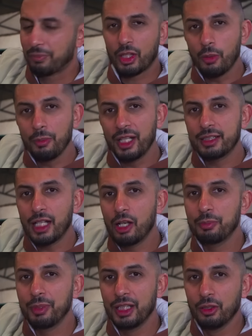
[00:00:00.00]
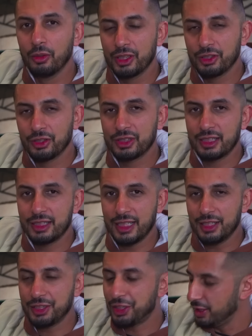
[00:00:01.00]
Comment down below with your
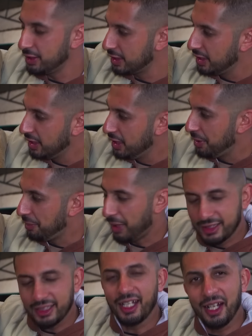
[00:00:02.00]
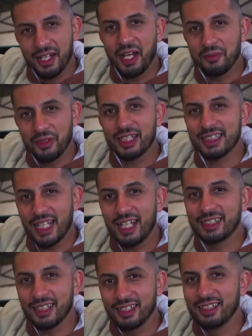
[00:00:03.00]
suggestions. But yeah, I'm
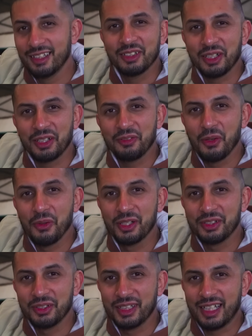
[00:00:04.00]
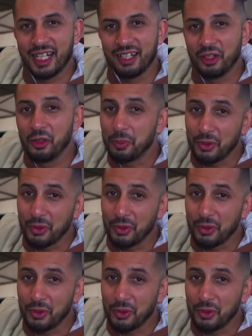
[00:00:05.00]
excited. Looking forward to it, guys. Hope